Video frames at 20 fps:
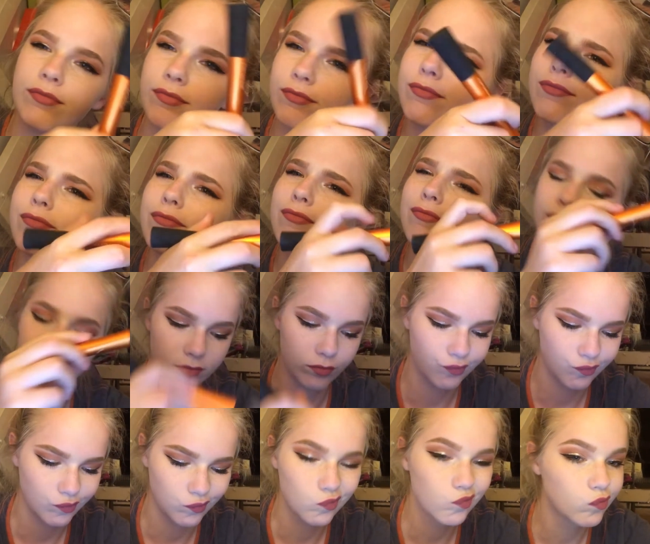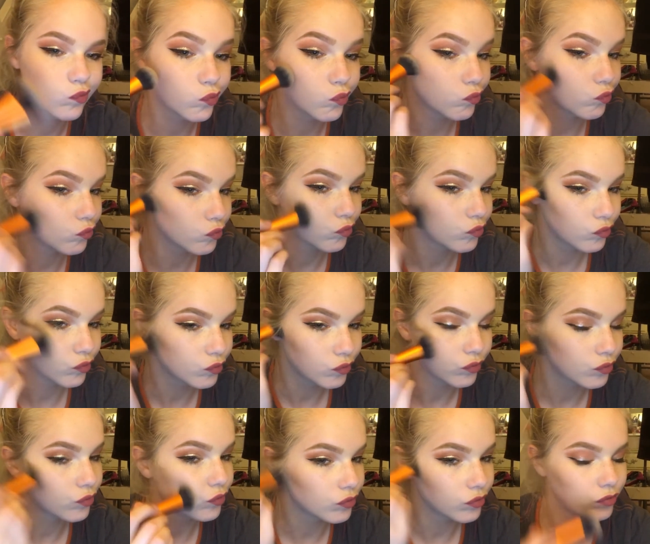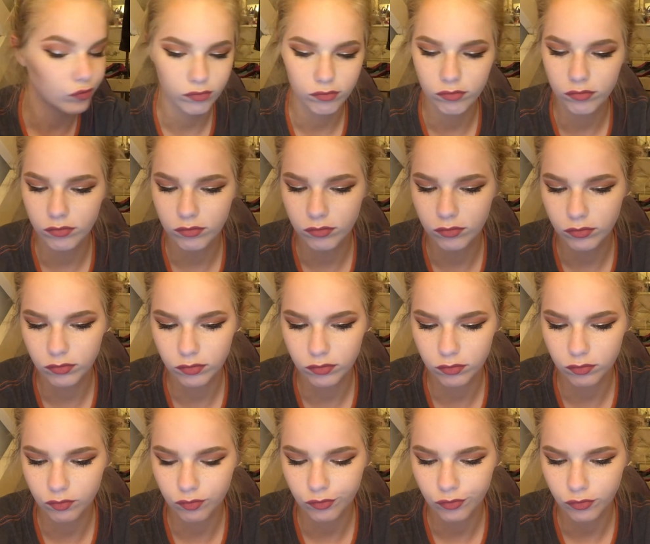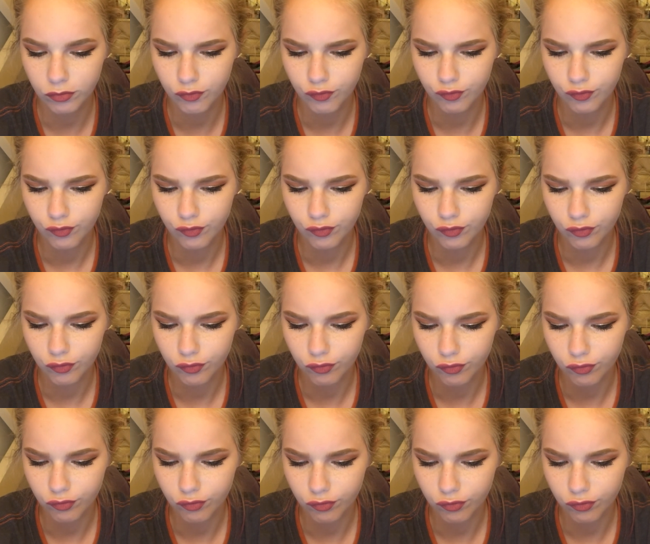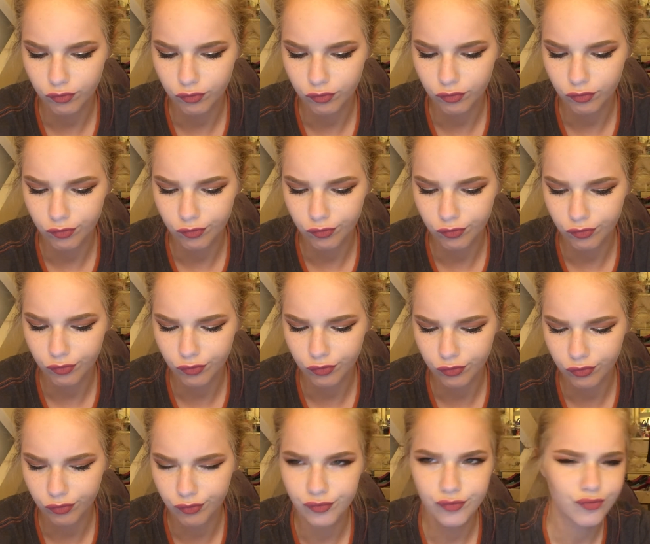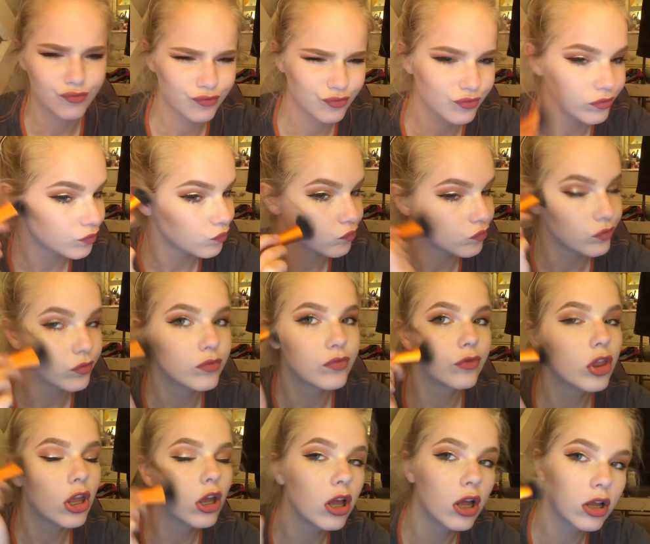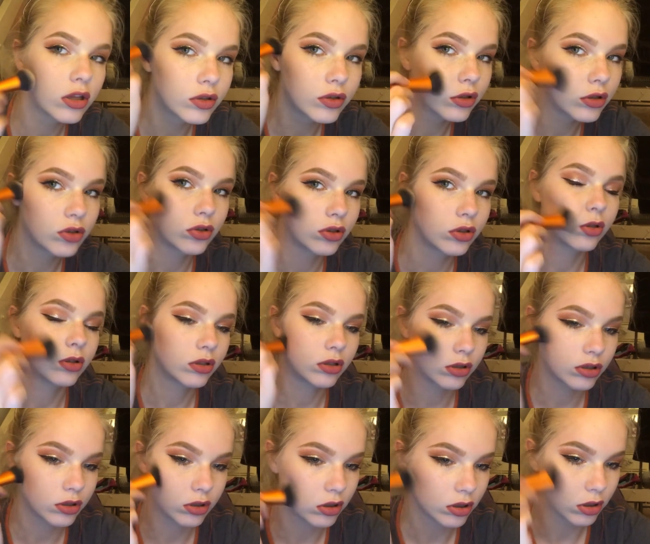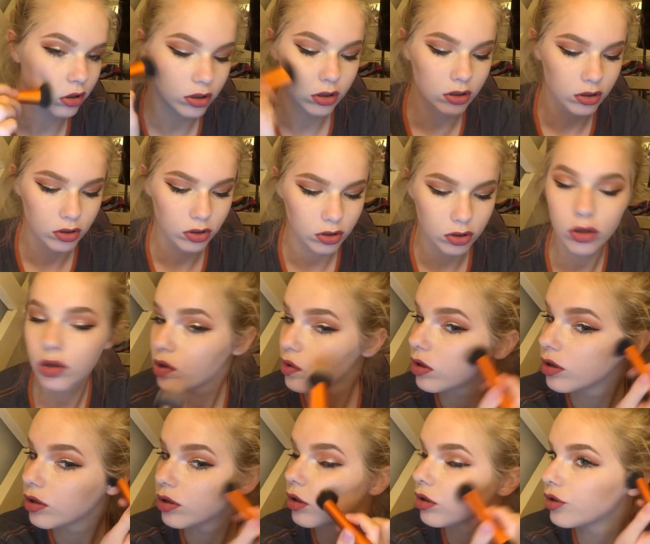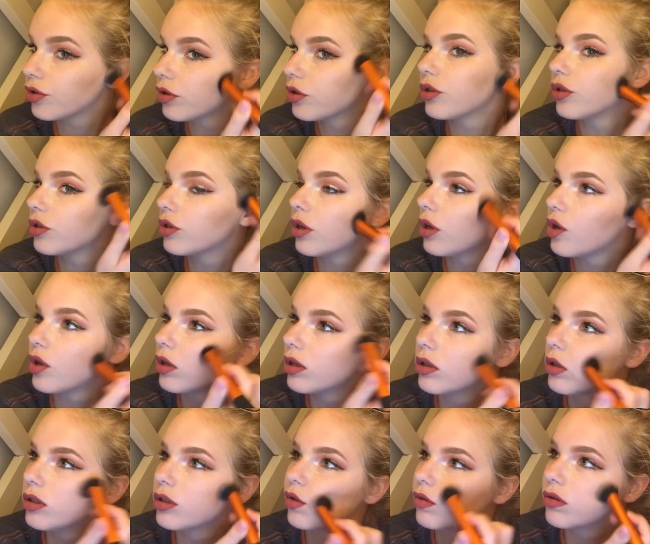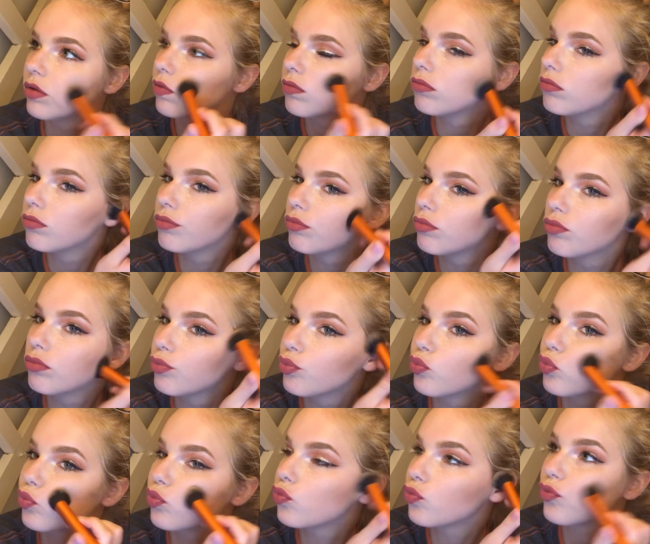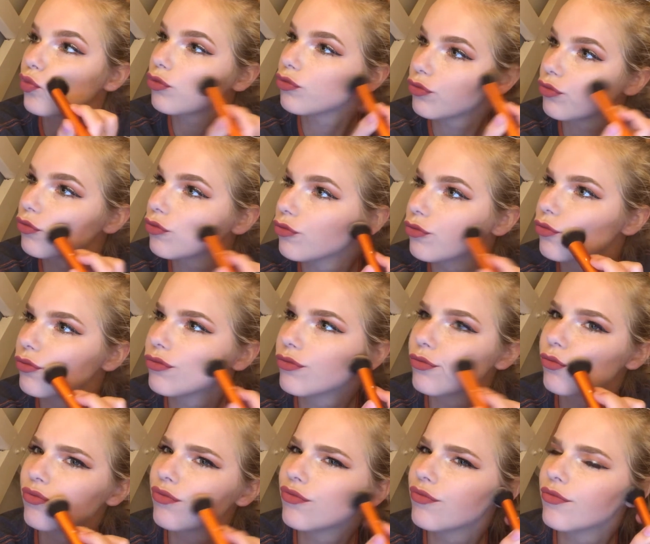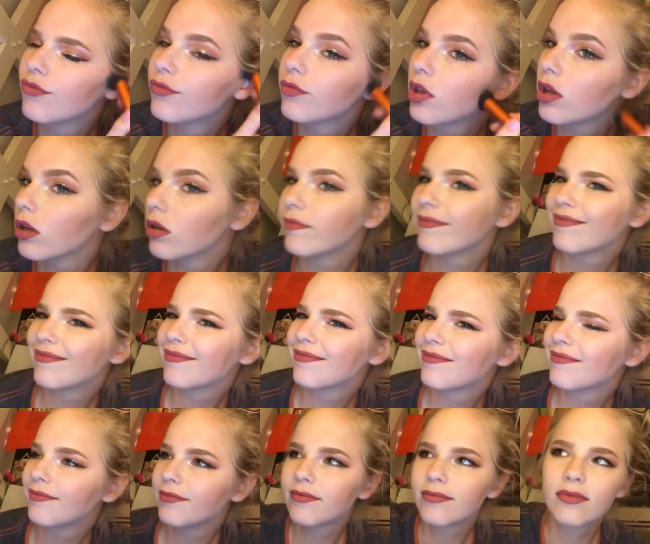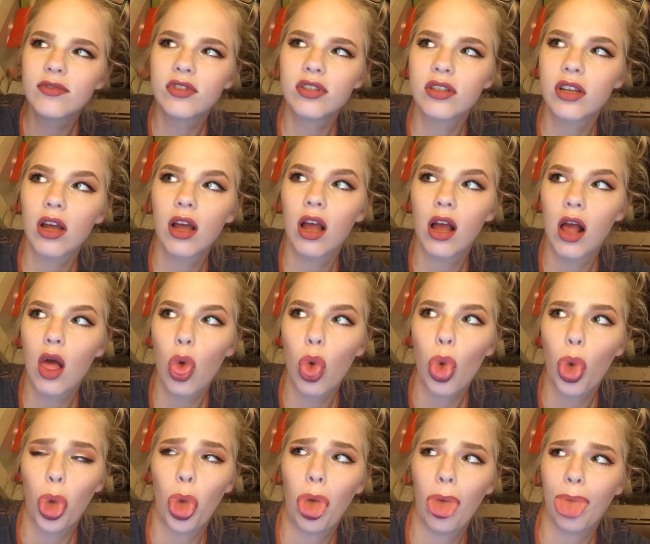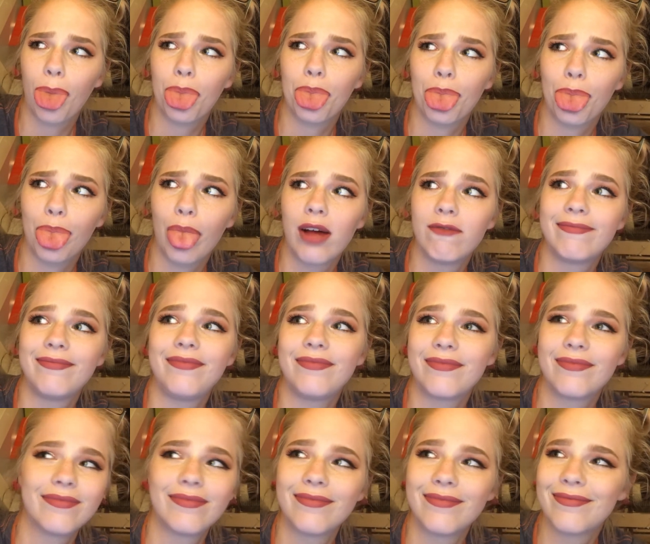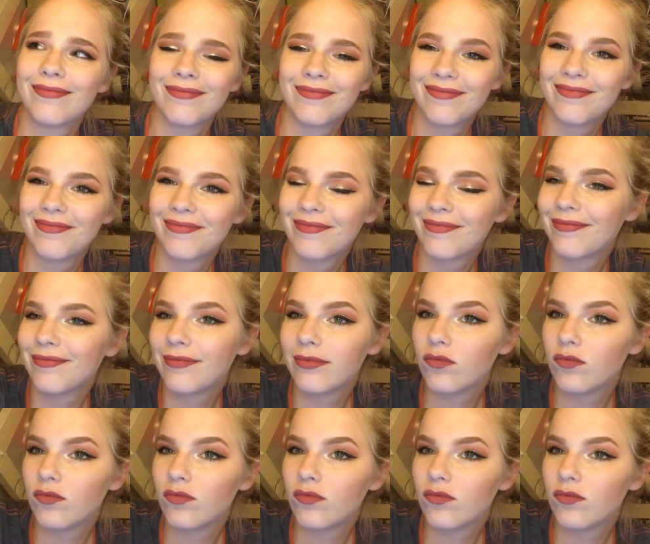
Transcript: the color Los Cabos number something, I don't even remember, and a random brush. I'm pretty sure I switched brushes here in a second because this one just did not do the job, but it's whatever. Yeah, I did. That was rough.